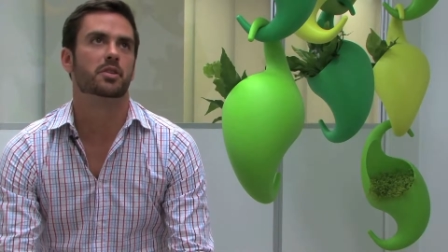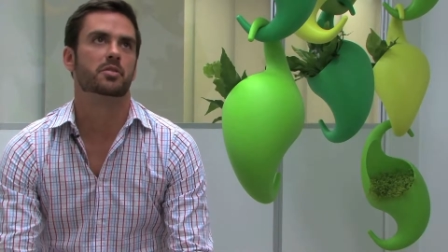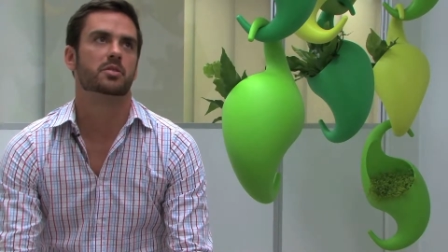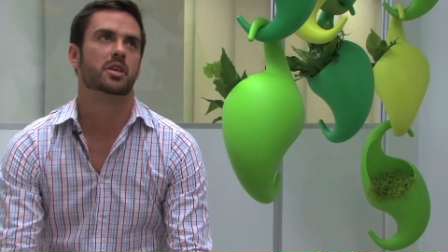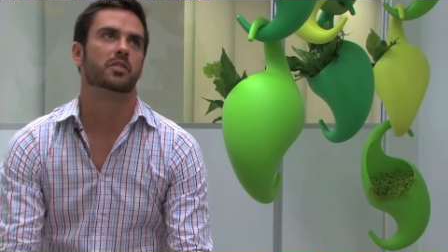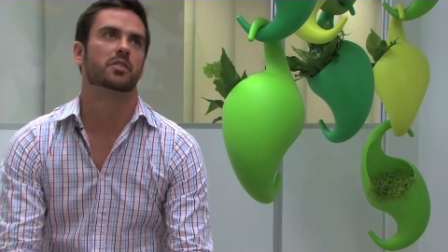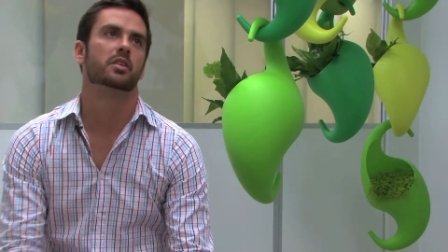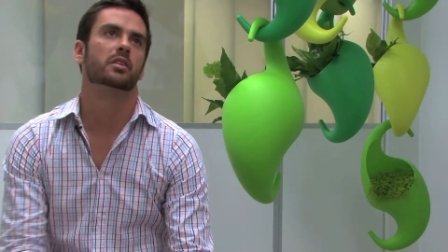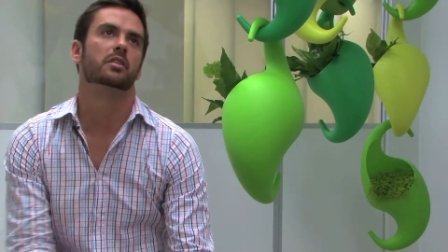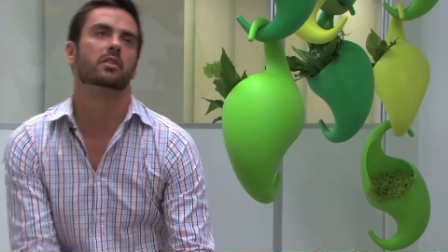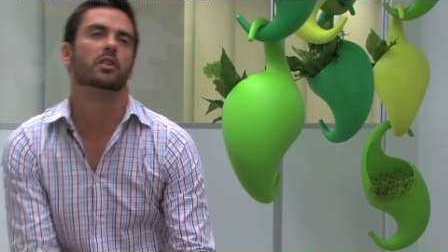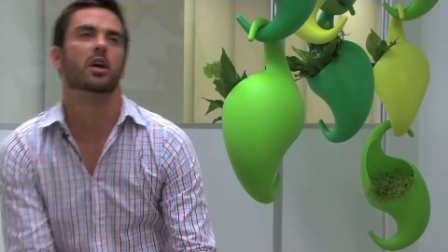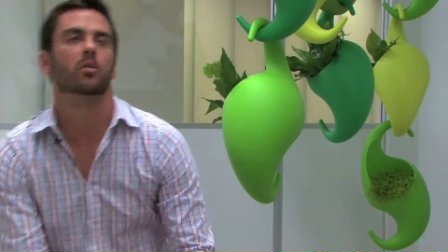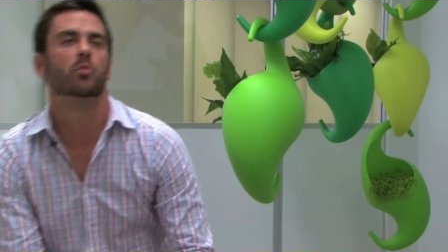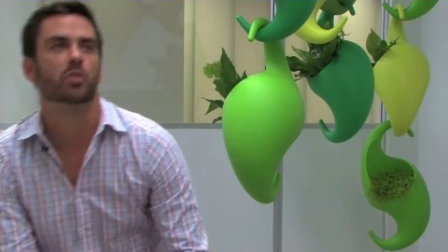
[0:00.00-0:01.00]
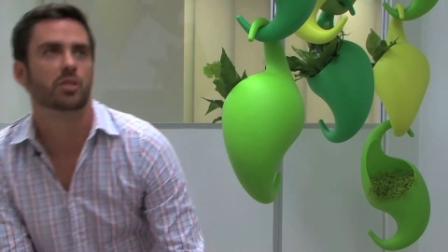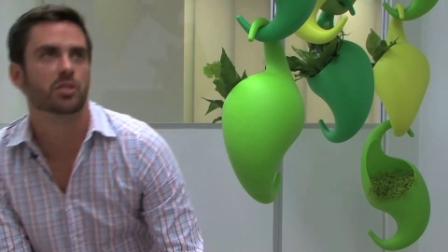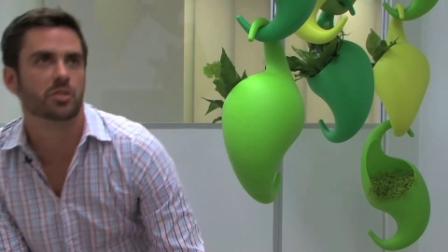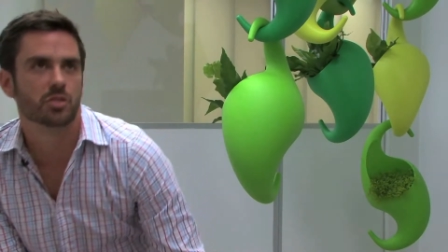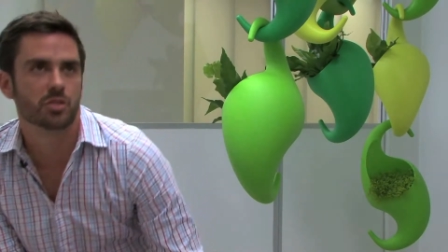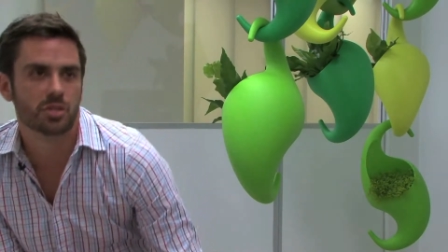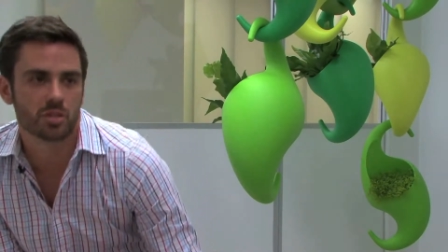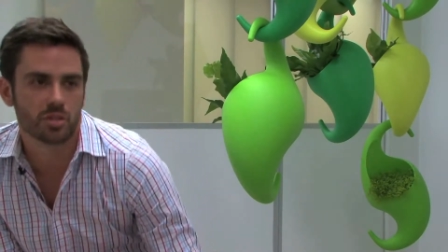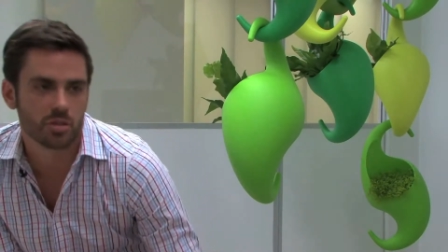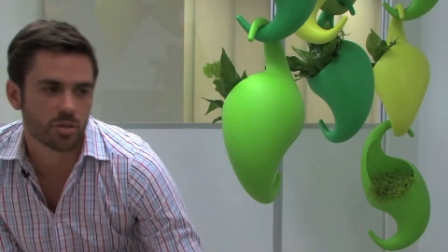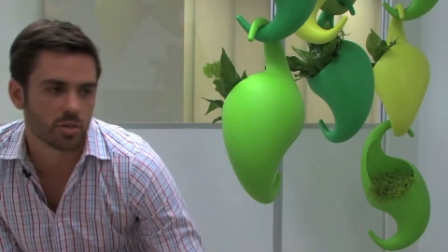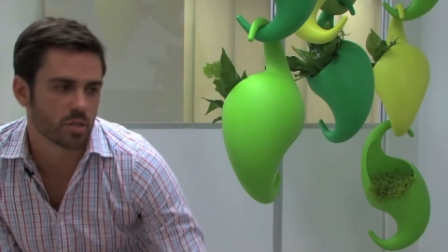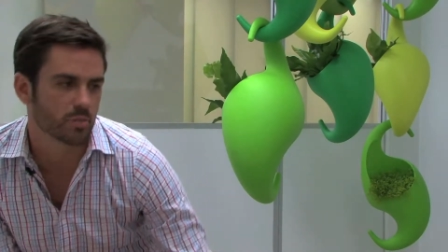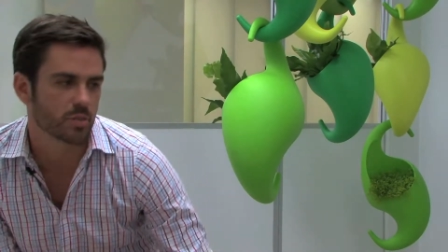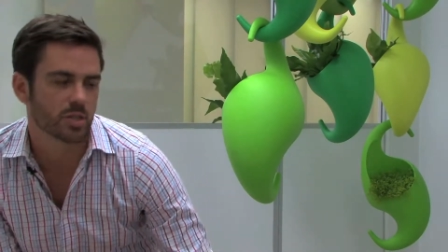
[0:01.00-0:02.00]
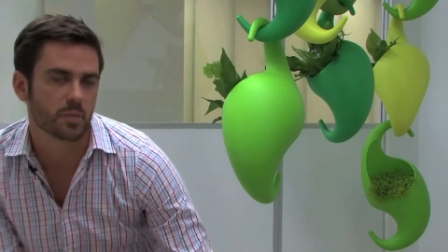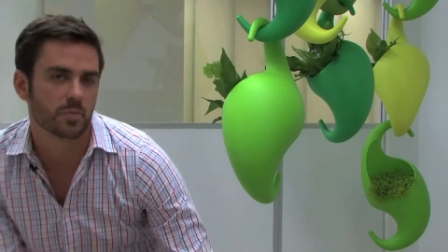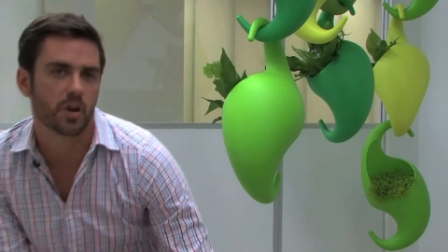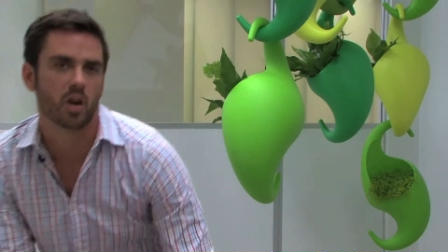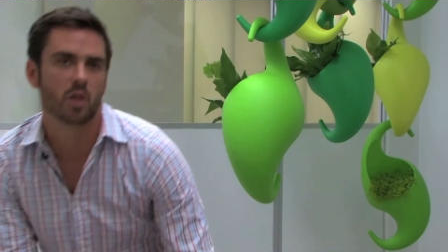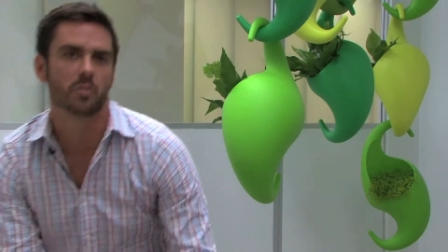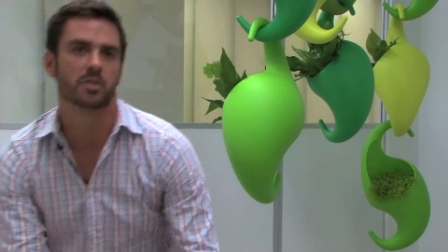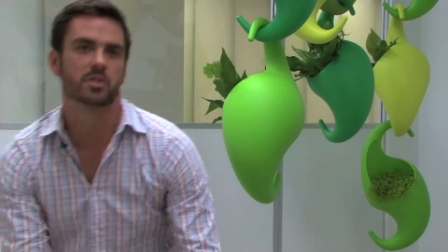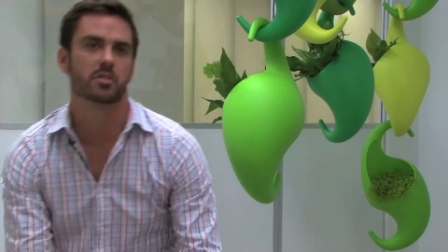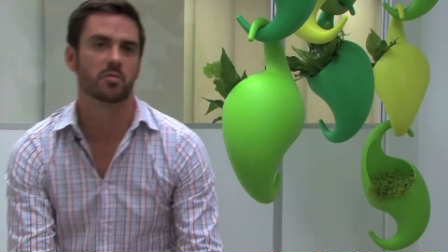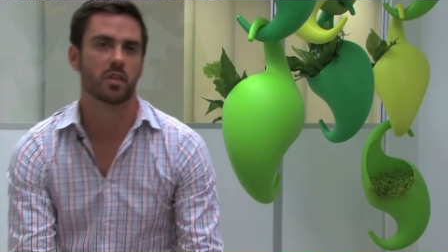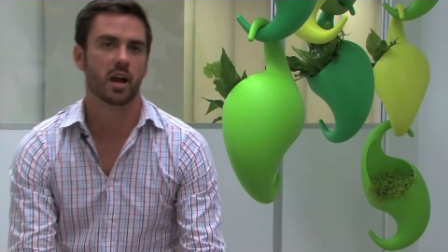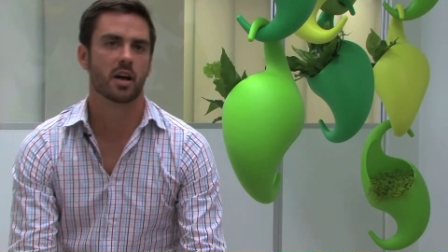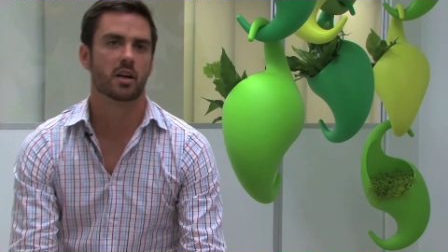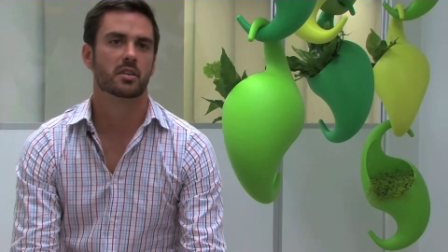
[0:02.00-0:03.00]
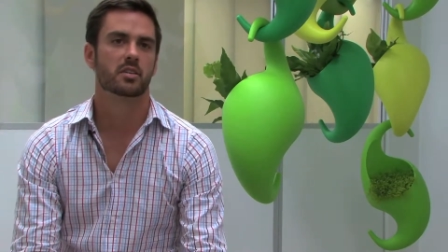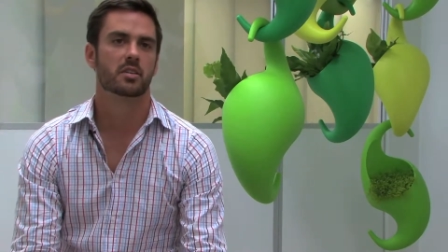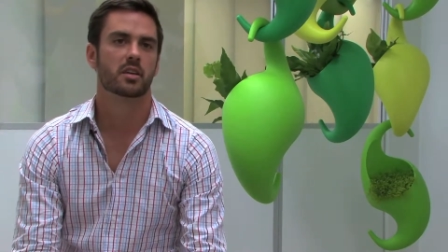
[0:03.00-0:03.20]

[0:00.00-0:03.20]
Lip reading: something I wanted to just do some experiments around.